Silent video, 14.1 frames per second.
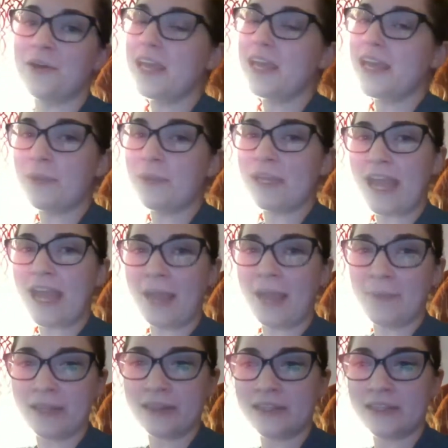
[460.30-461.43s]
So,
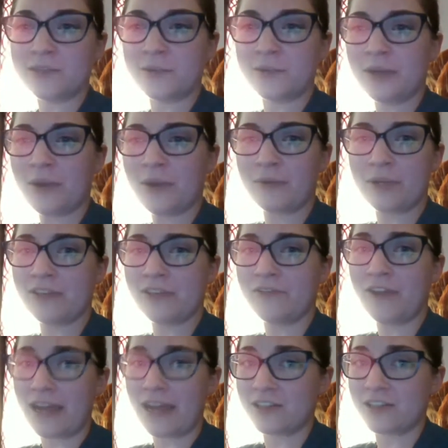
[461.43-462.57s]
but yeah, I mean, this week
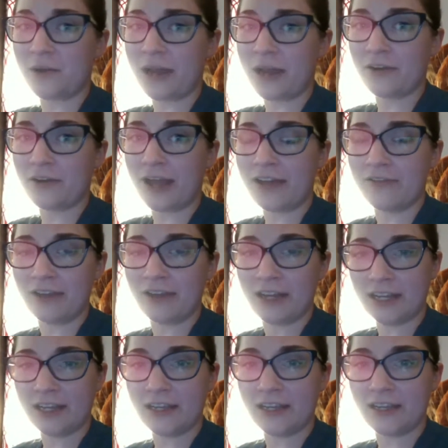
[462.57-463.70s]
went really fast, so I don't
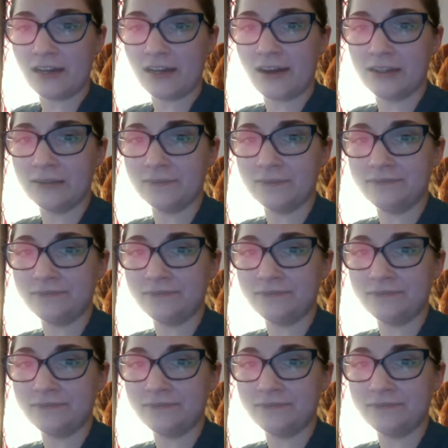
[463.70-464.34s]
have any,